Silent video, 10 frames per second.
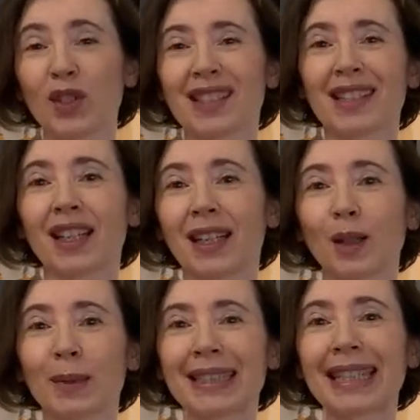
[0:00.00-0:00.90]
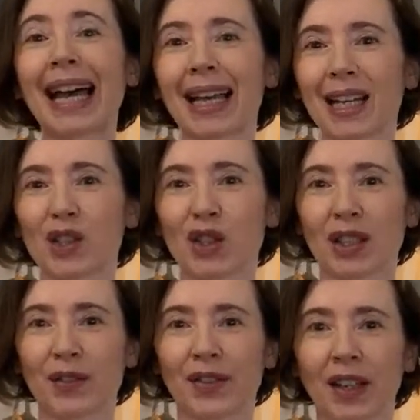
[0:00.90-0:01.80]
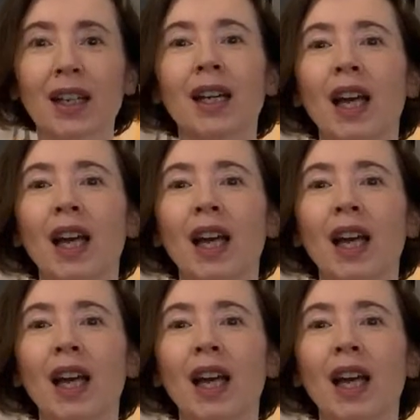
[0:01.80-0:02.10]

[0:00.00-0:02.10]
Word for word: It's a little bit a la Jennifer